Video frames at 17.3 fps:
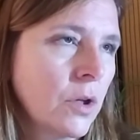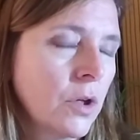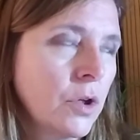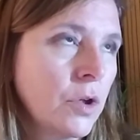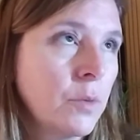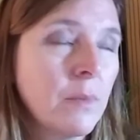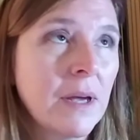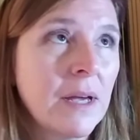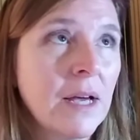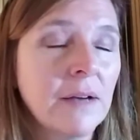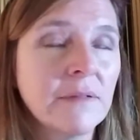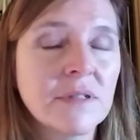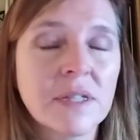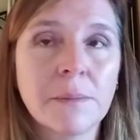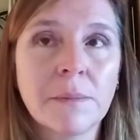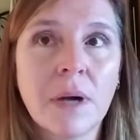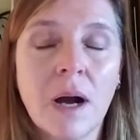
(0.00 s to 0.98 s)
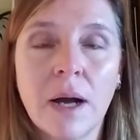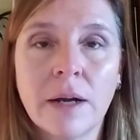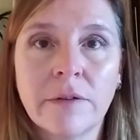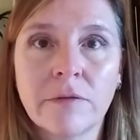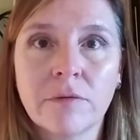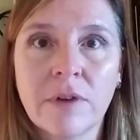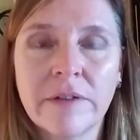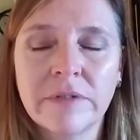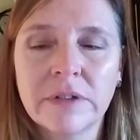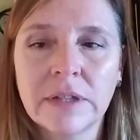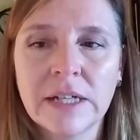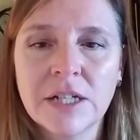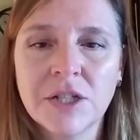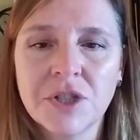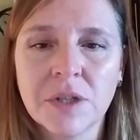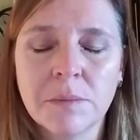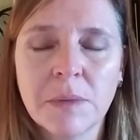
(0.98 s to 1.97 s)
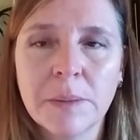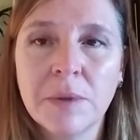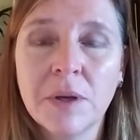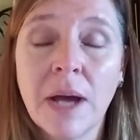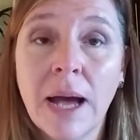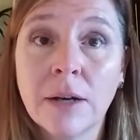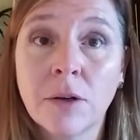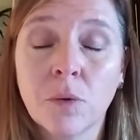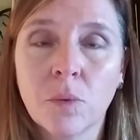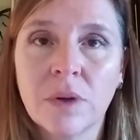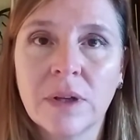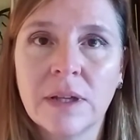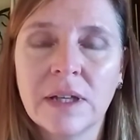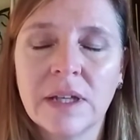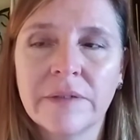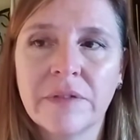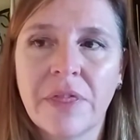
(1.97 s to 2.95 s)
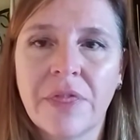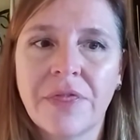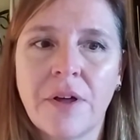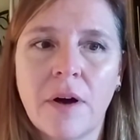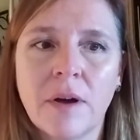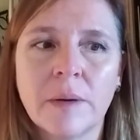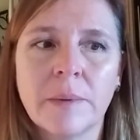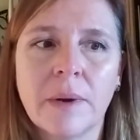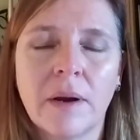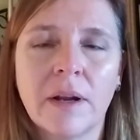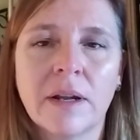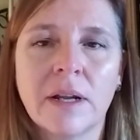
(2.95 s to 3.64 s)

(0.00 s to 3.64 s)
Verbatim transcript: you may have some kind of revelation. Maybe you hadn't really even thought about it.